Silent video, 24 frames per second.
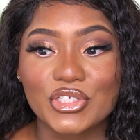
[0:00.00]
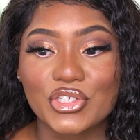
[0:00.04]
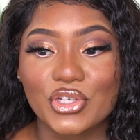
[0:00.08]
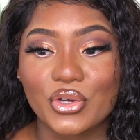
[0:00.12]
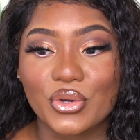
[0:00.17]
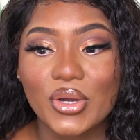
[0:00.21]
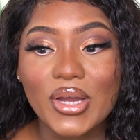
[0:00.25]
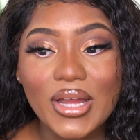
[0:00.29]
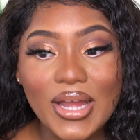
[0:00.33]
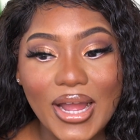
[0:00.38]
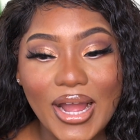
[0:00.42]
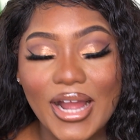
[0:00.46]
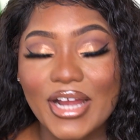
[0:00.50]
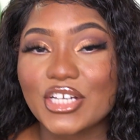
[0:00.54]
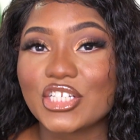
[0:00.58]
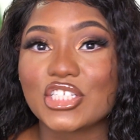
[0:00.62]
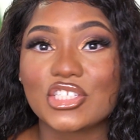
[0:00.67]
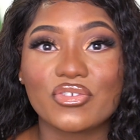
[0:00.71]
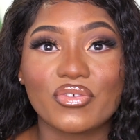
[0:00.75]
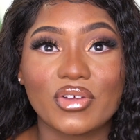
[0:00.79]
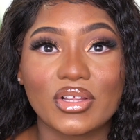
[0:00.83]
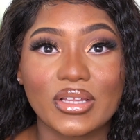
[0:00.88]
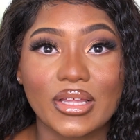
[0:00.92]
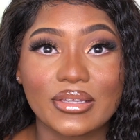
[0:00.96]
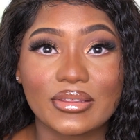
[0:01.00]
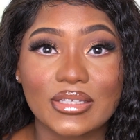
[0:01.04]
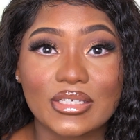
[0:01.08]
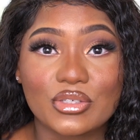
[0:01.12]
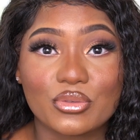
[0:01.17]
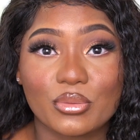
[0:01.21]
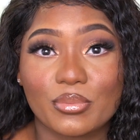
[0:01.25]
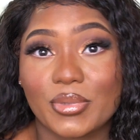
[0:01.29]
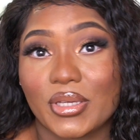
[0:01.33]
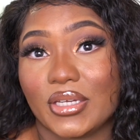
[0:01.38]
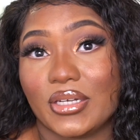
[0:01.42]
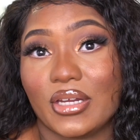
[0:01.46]
So I just felt like
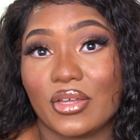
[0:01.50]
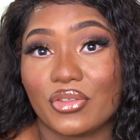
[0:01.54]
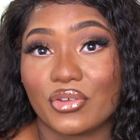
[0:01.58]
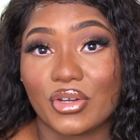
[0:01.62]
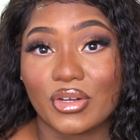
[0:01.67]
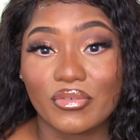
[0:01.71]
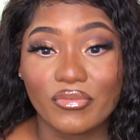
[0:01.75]
this would be another